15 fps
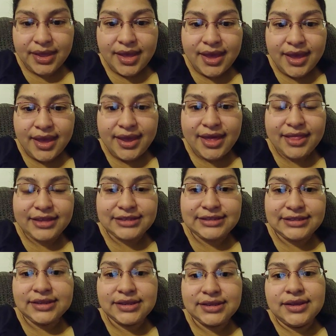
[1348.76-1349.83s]
Hi,
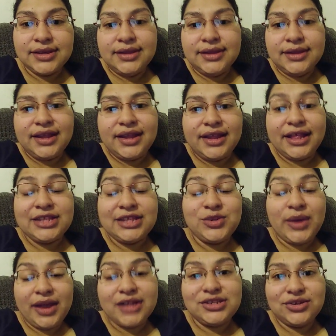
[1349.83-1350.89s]
Alex. And that's why
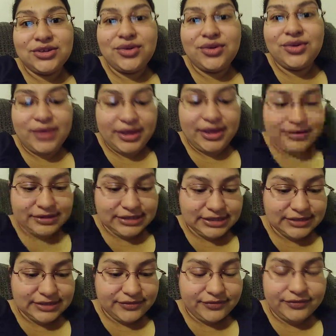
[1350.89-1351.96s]
I got to go to Hawaii, was
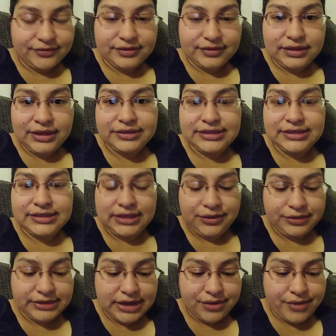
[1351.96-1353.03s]
because of he
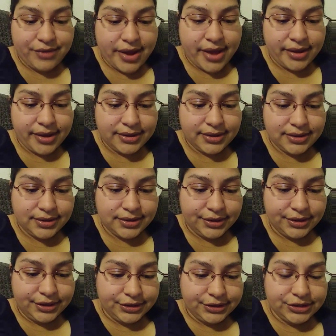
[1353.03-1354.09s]
went to Iraq,
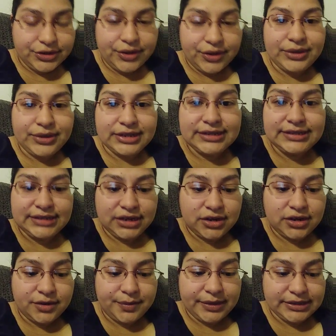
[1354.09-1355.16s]
so I went and stayed
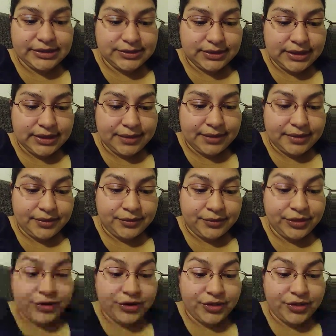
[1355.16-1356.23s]
on base
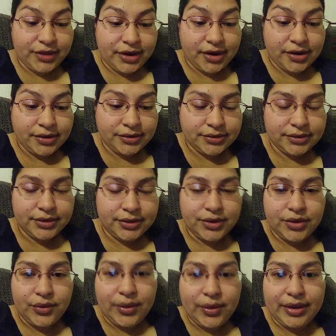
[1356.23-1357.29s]
with her there
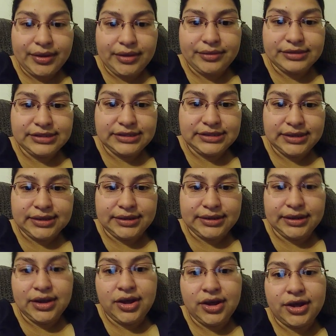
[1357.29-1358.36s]
while he was
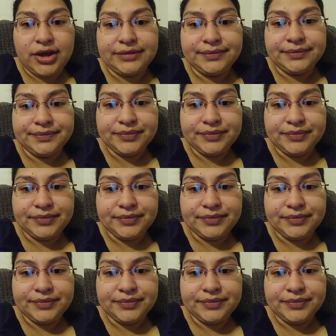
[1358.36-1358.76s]
gone.